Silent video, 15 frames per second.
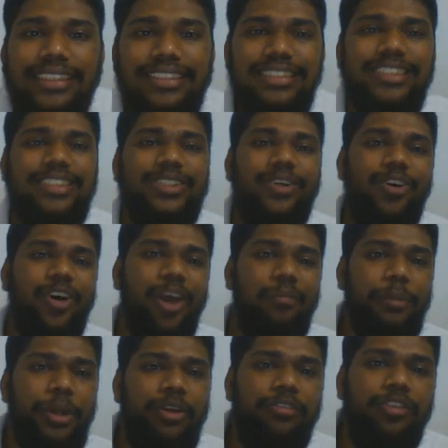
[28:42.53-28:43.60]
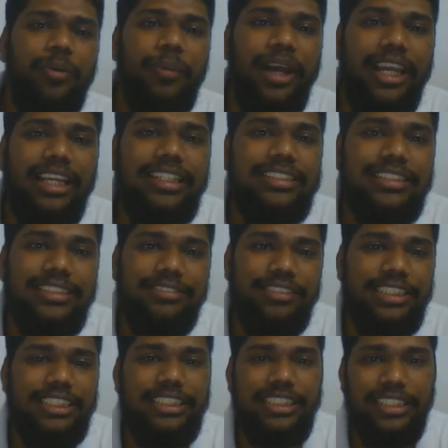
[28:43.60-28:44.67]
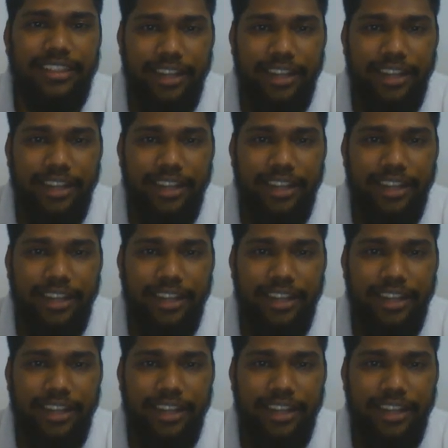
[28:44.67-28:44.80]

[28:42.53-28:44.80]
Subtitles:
So MnO4 minus, which is in